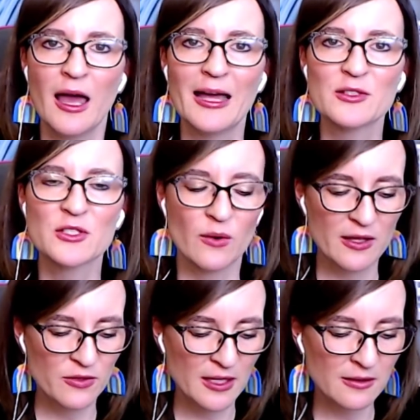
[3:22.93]
And so
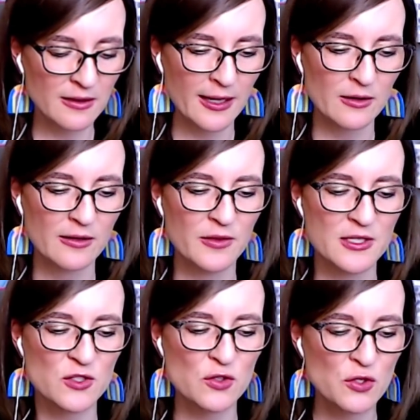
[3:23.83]
I think that
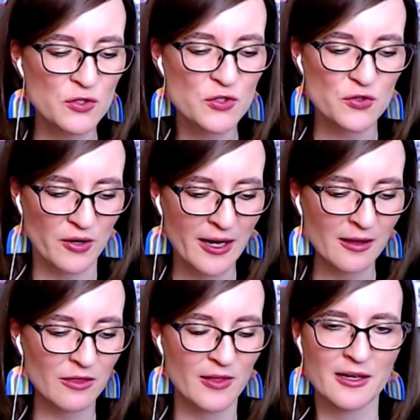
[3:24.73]
this new
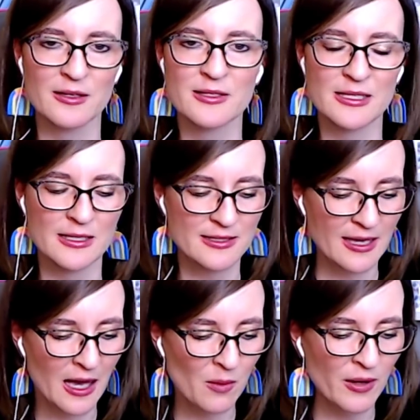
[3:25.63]
strength that is is
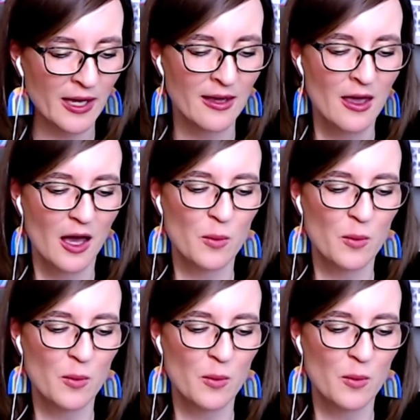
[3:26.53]
coming